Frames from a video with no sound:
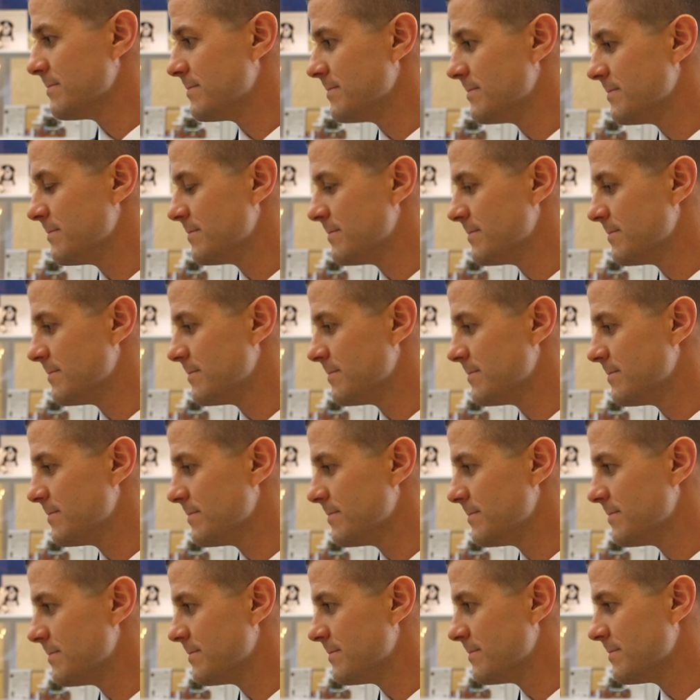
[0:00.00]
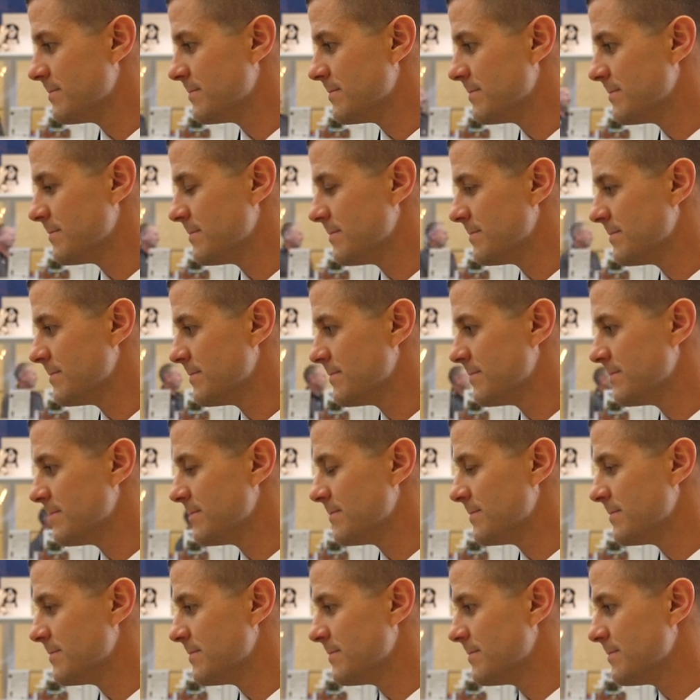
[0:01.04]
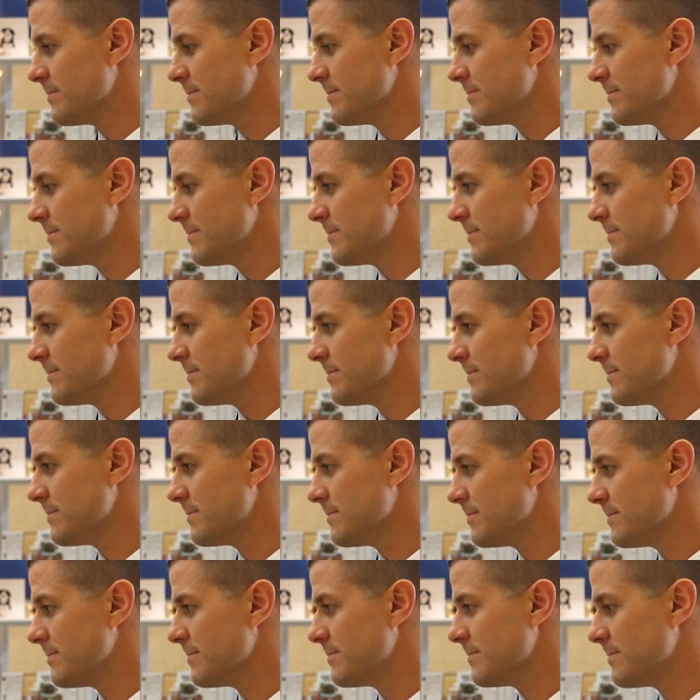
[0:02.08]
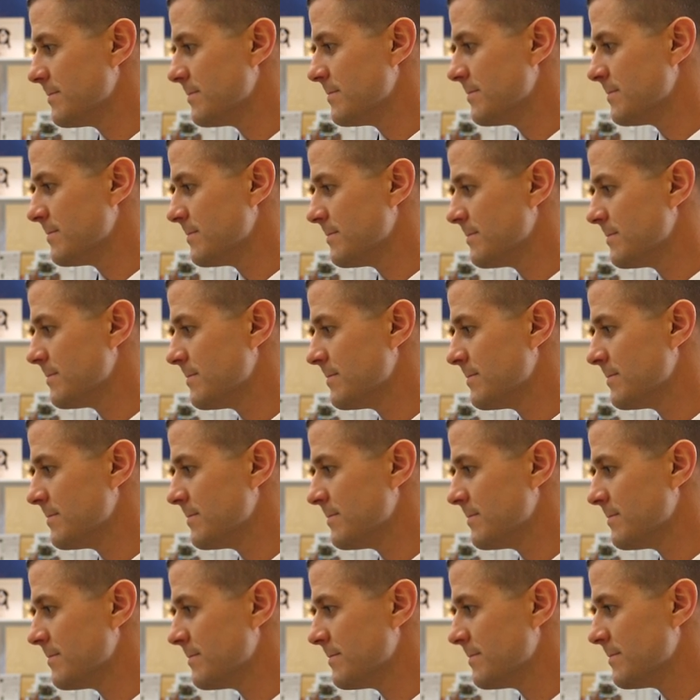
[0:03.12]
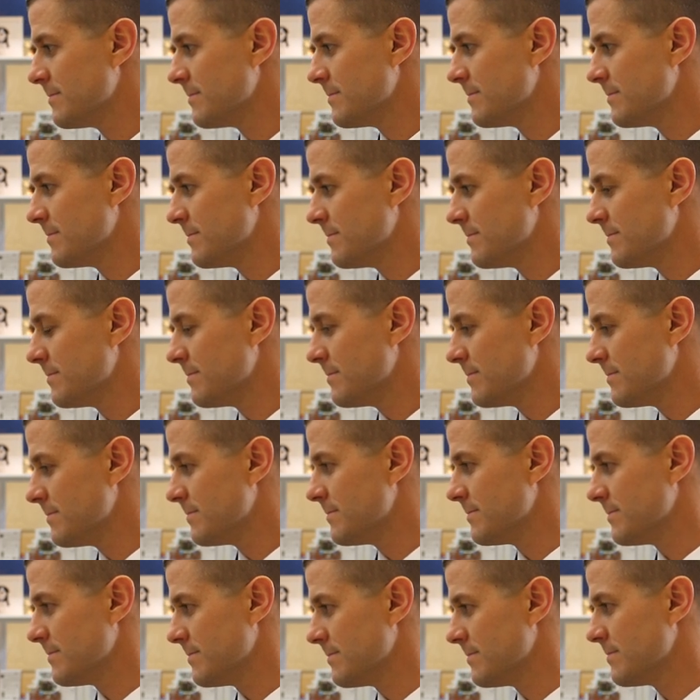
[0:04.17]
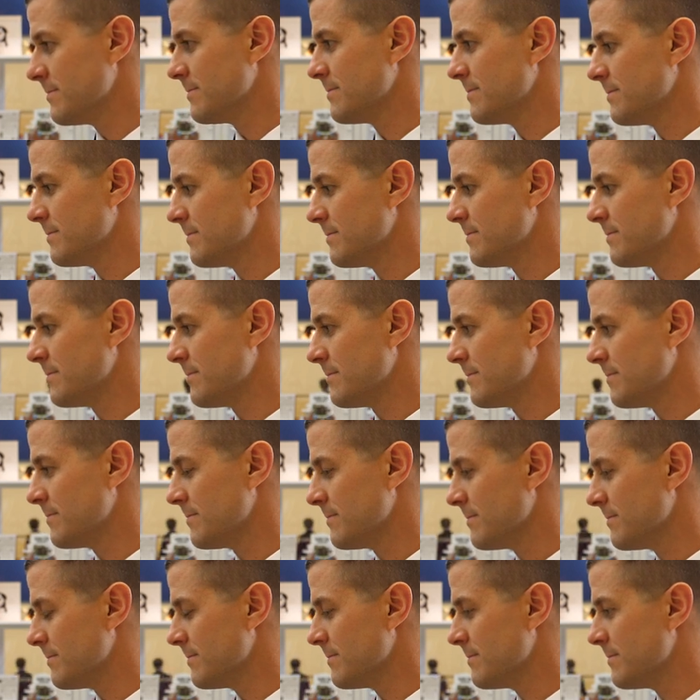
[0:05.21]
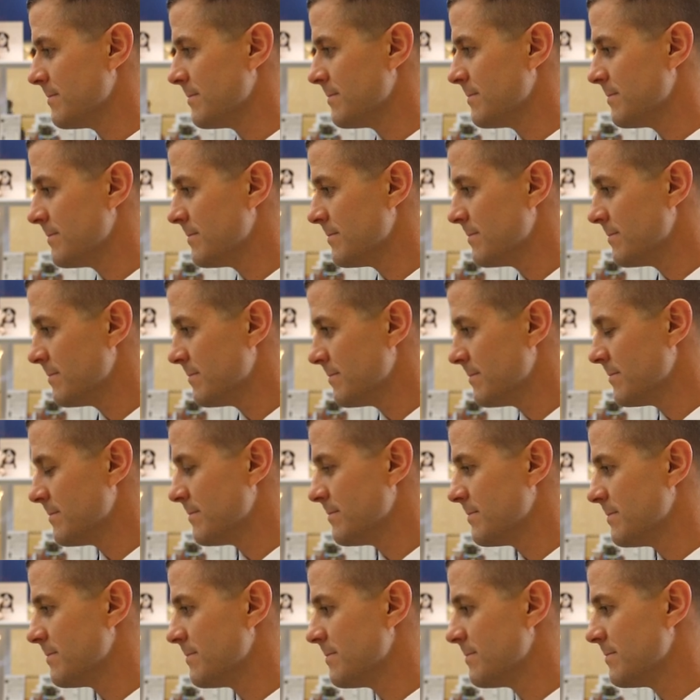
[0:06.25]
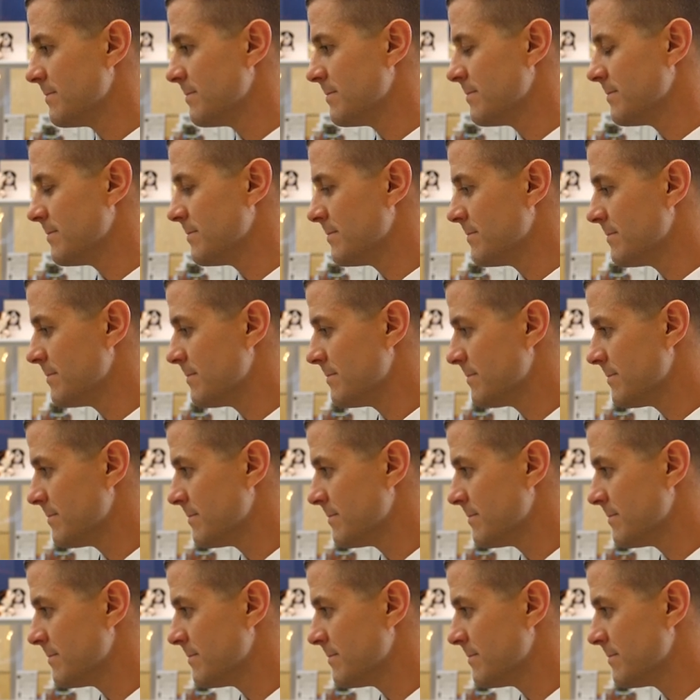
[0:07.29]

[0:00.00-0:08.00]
(silent)